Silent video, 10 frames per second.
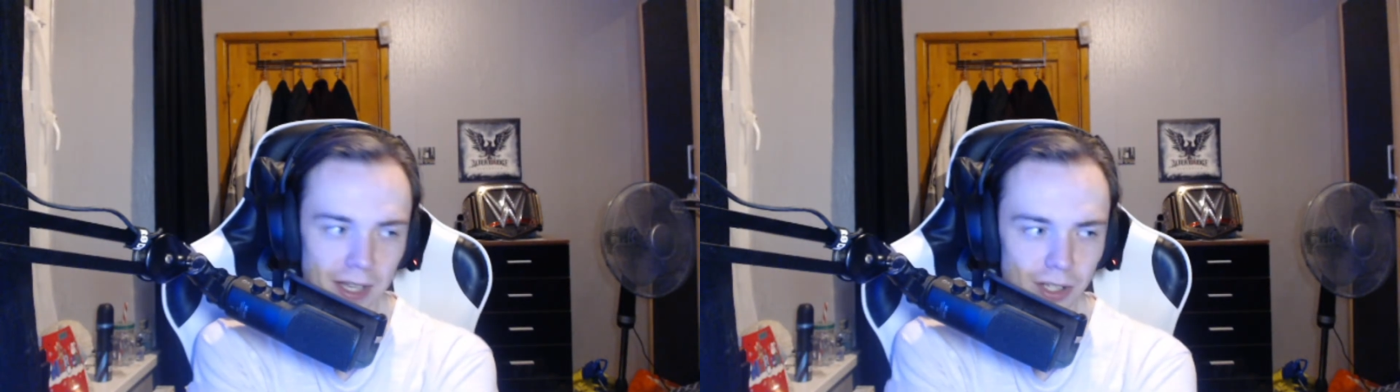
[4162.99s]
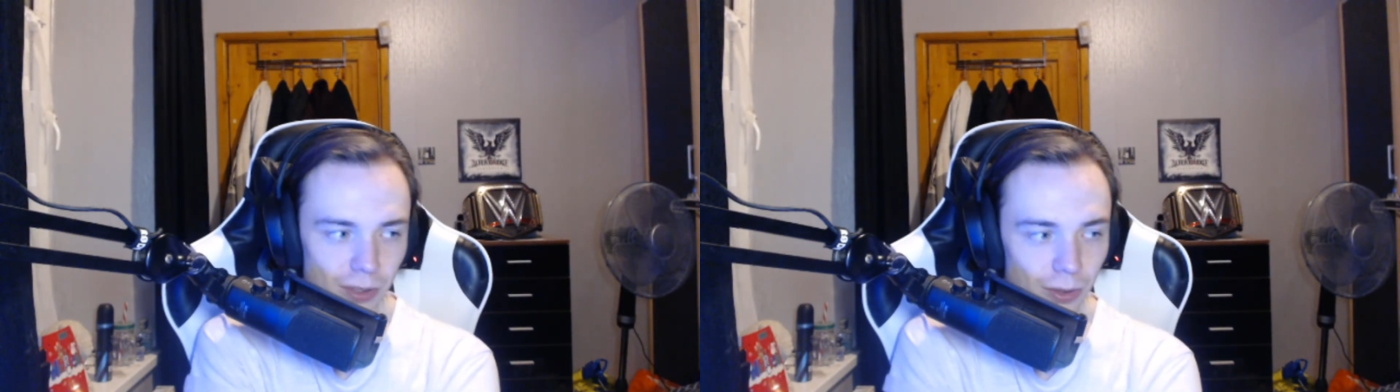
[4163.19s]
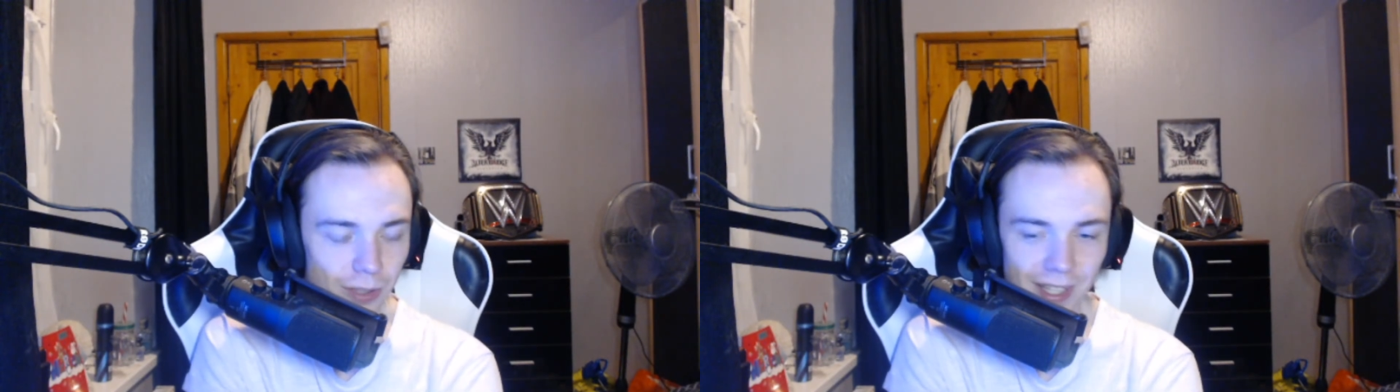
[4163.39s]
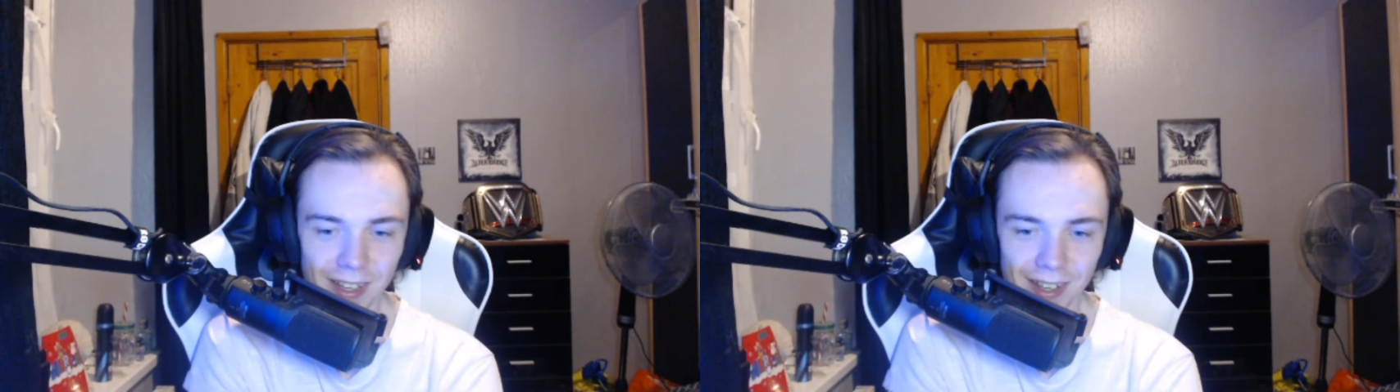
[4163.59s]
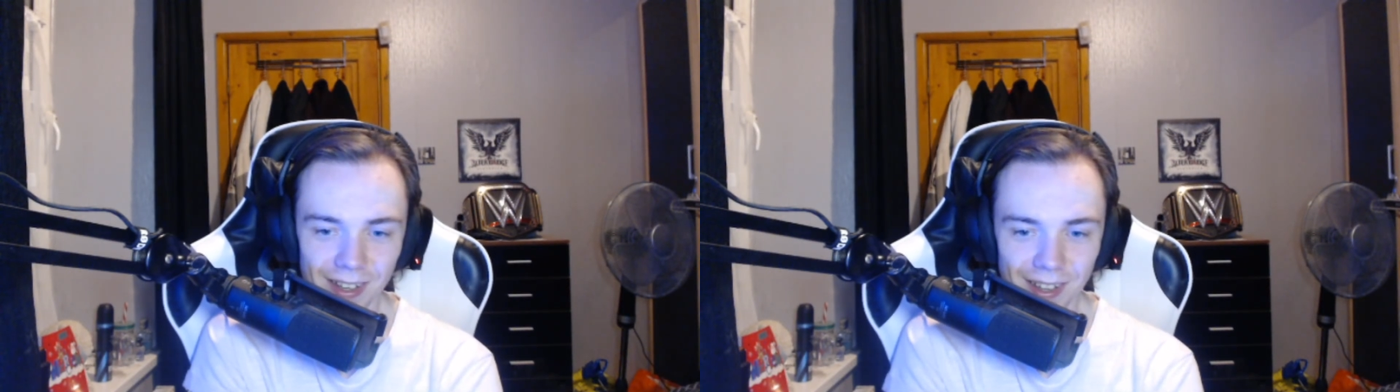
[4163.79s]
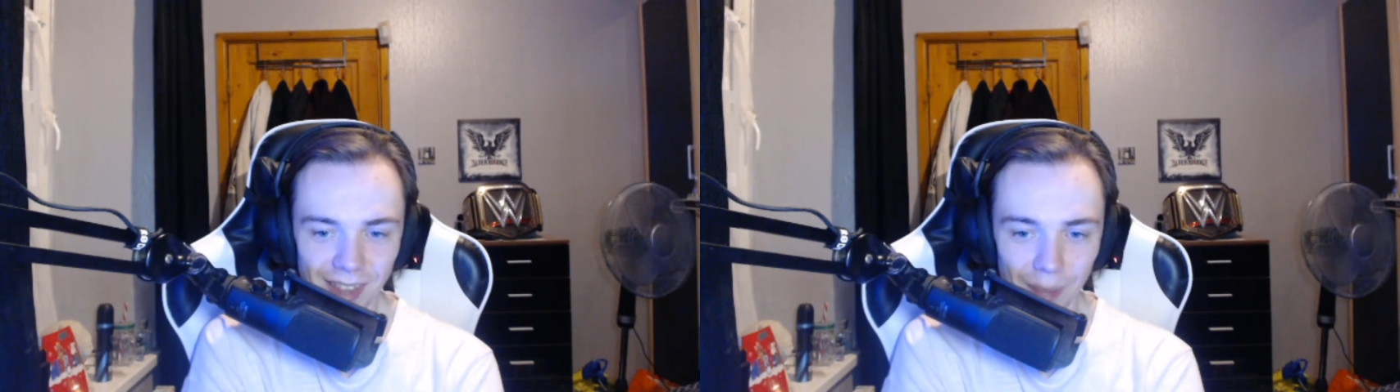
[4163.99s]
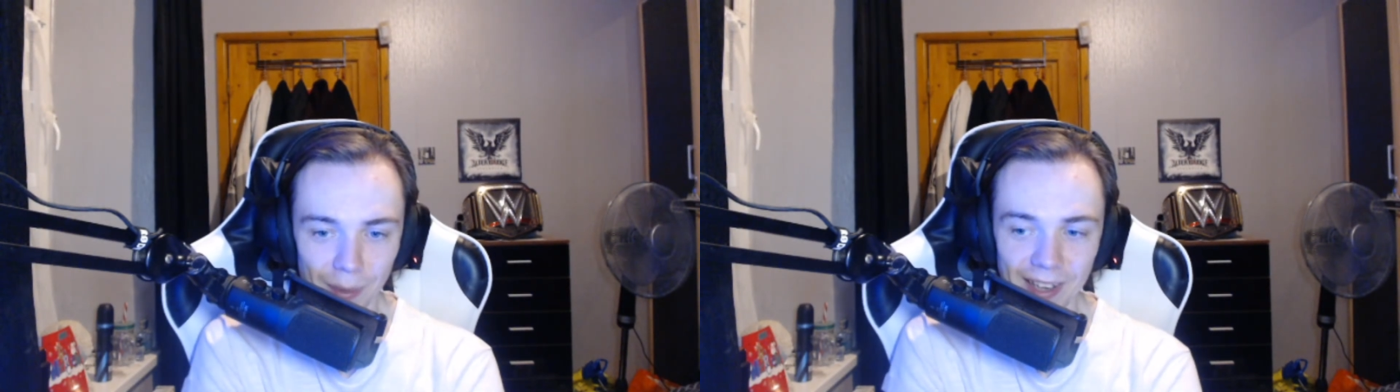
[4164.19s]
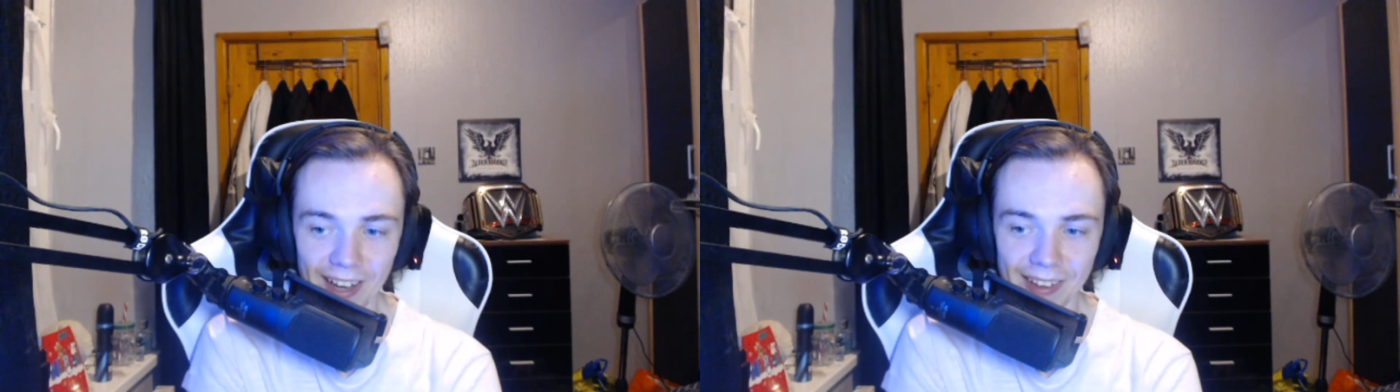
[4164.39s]
Dude, they've been
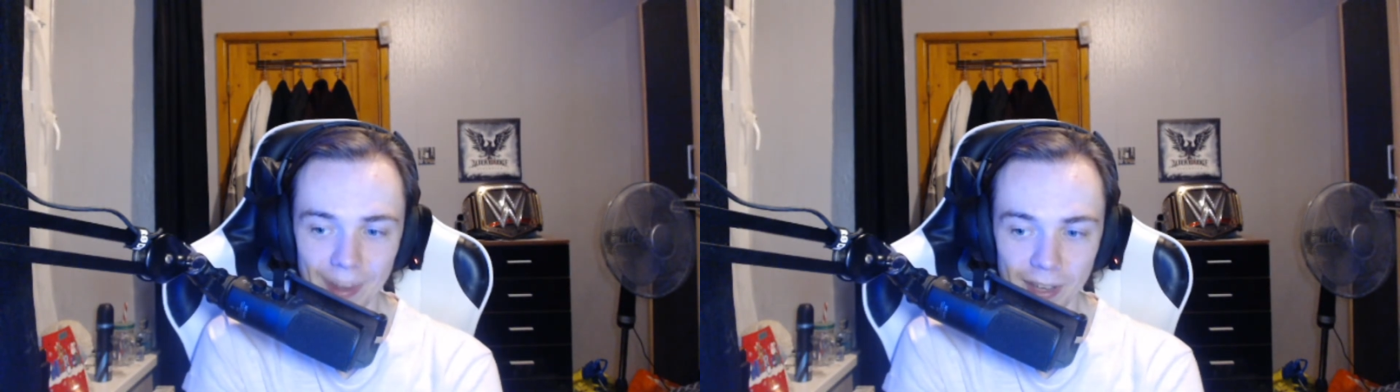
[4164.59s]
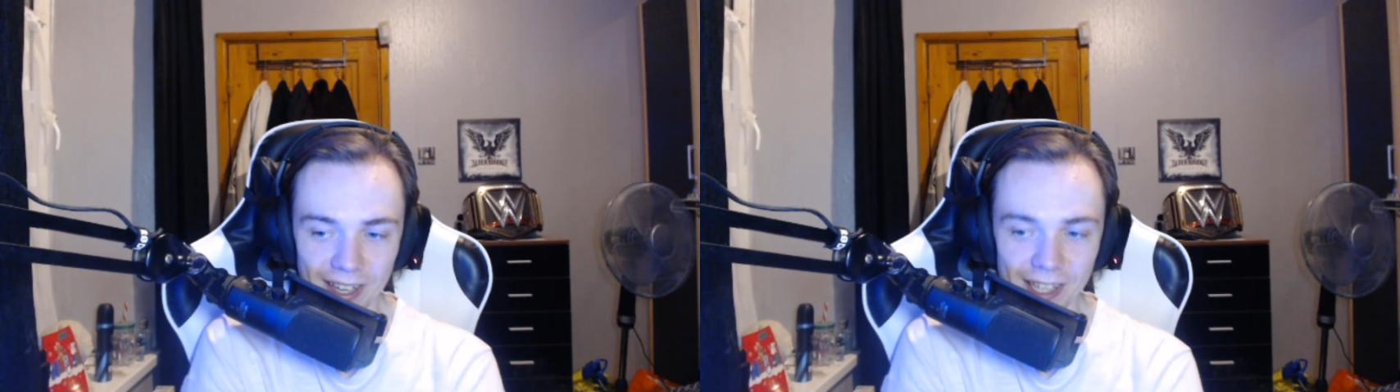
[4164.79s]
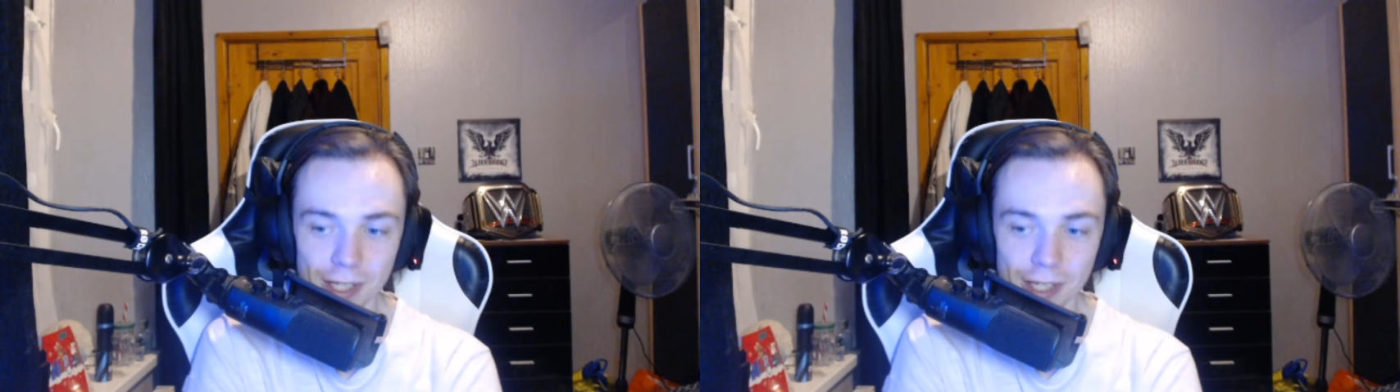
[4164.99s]
getting them kiddies